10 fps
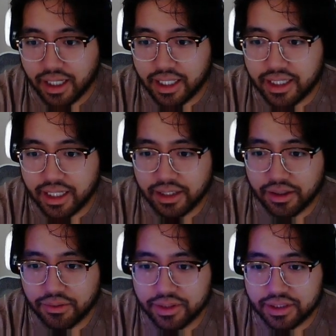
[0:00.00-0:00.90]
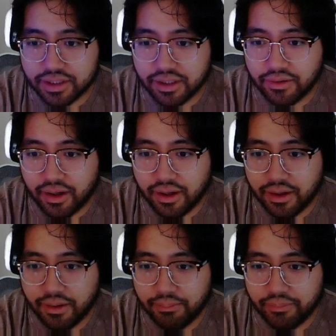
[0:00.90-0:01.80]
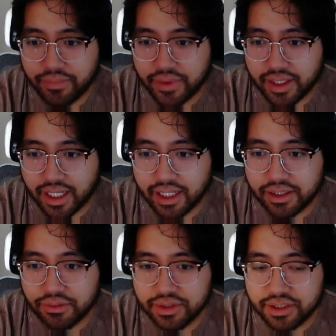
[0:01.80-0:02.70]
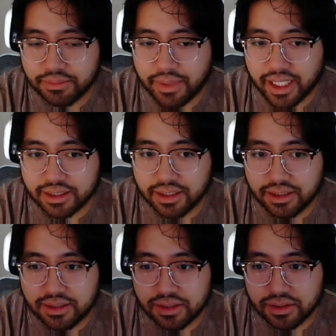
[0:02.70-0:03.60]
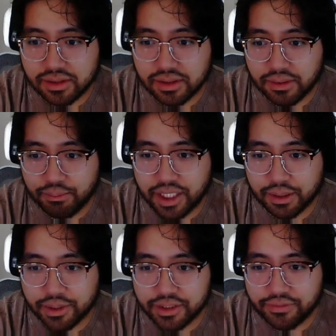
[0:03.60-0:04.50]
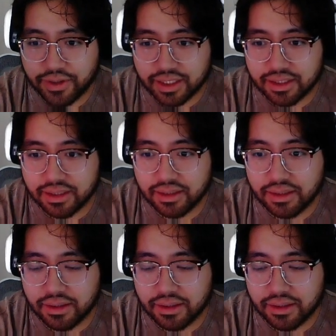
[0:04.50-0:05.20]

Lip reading: And then I go into Magna to become unaffected.